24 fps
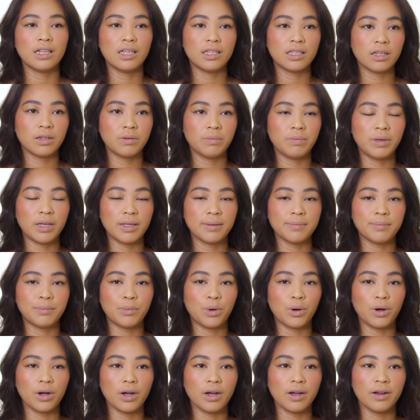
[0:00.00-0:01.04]
a little bit
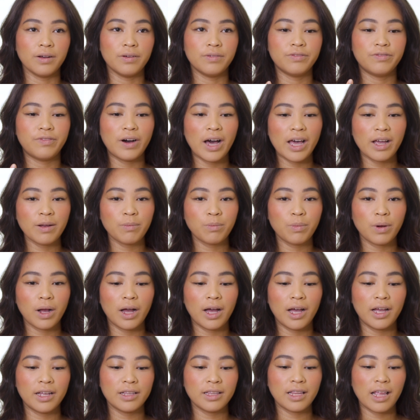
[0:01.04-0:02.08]
more
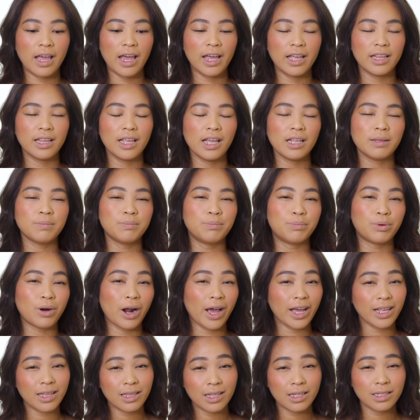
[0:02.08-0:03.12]
vibrant and it
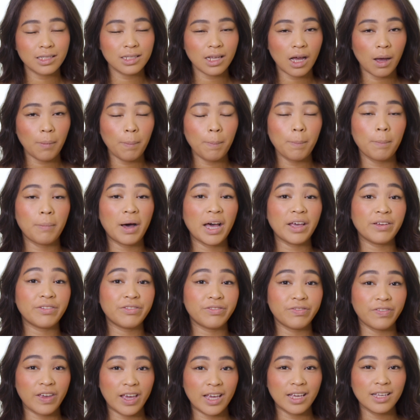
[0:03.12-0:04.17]
brightens up my
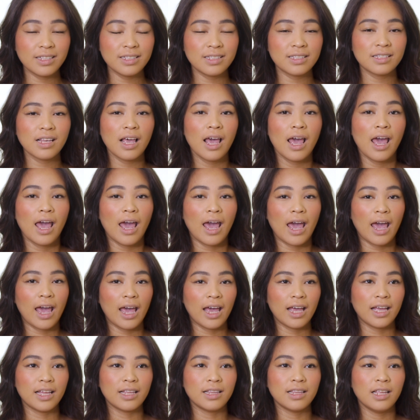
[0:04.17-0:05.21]
face
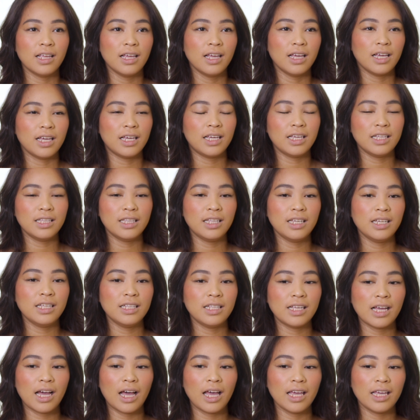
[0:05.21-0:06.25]
and
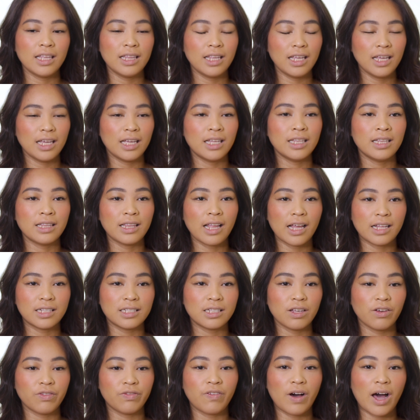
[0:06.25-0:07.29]
hindi niya
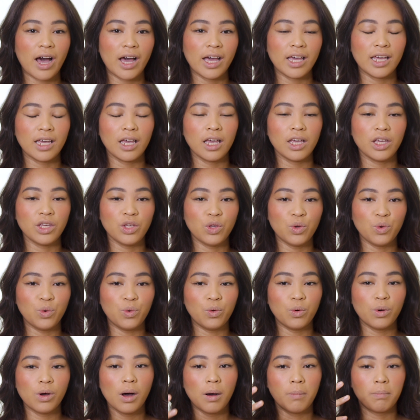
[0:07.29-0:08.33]
ini-intensify
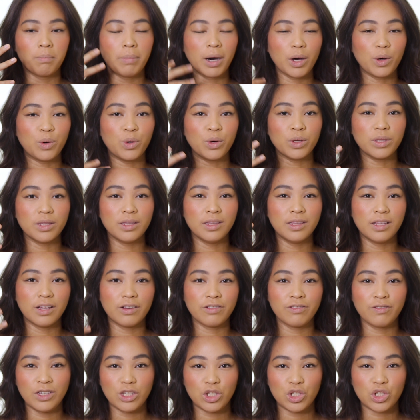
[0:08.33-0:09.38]
yung pagod
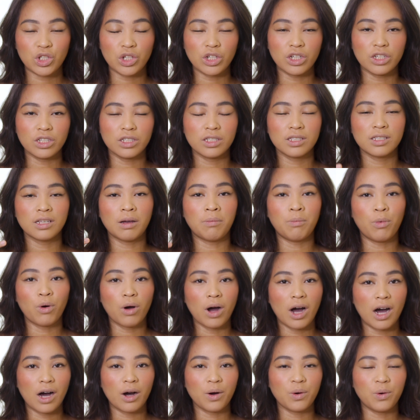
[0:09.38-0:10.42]
na features sa
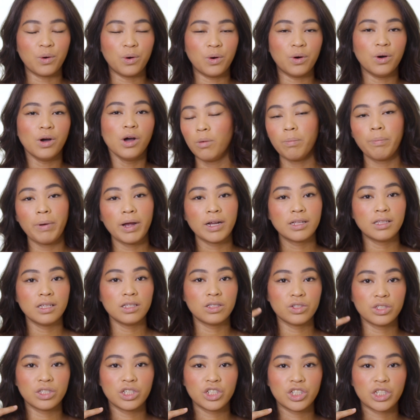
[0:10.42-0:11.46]
mukha ko. Compare
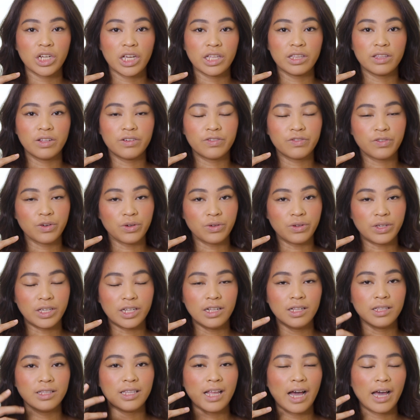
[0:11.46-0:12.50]
dito sa shade na For
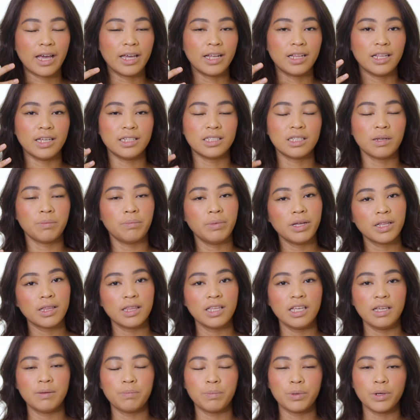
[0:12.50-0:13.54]
Real, dahil it's a bit
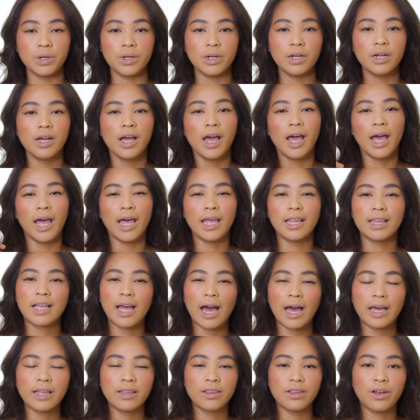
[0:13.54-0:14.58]
deeper,
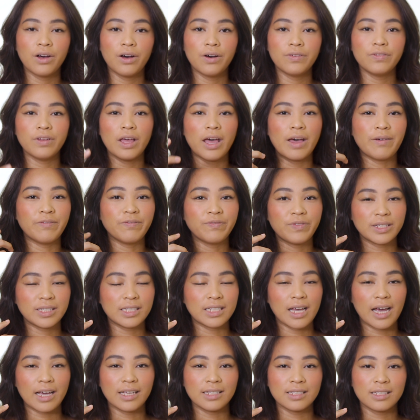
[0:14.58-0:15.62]
it kind of
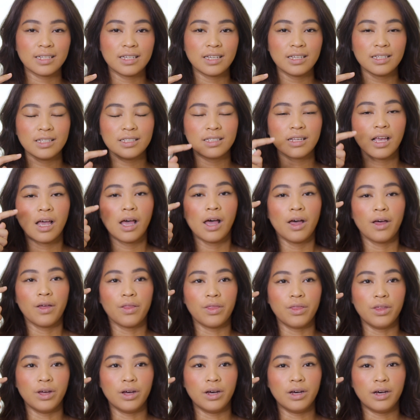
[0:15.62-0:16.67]
emphasizes
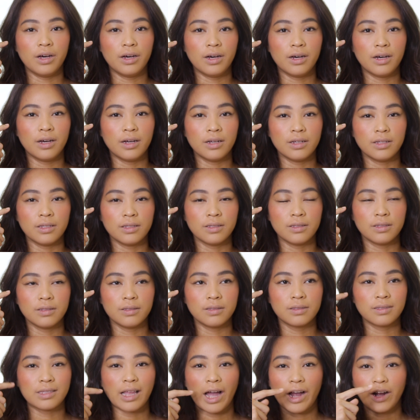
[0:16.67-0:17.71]
the
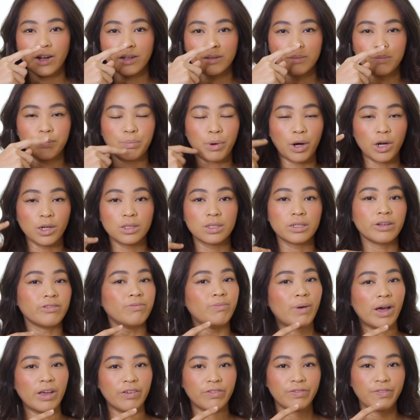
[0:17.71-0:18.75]
tired parts
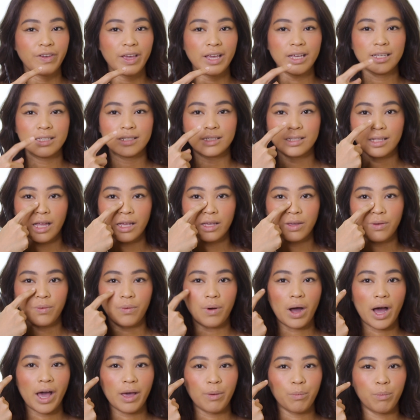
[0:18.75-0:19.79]
of my face, like
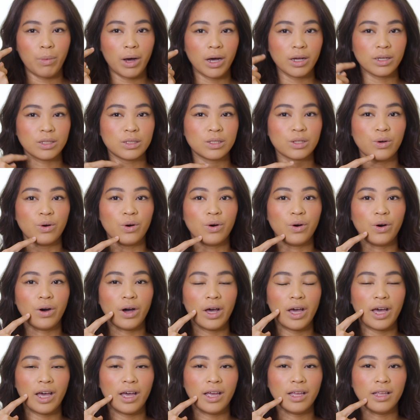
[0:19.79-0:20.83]
yung eye bags ko
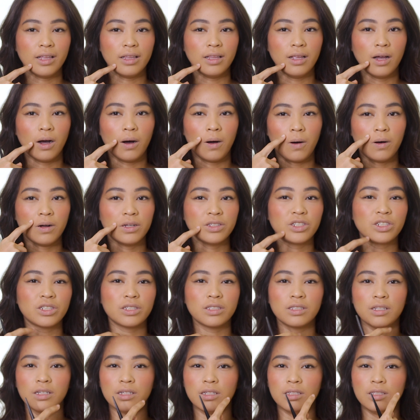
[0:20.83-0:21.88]
and all
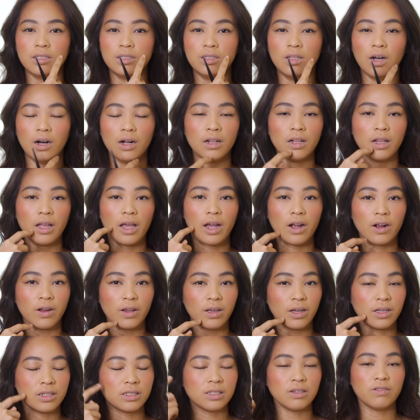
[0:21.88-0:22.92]
just the dull
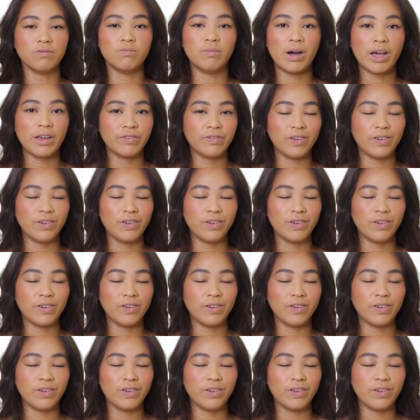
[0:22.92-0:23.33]
areas of my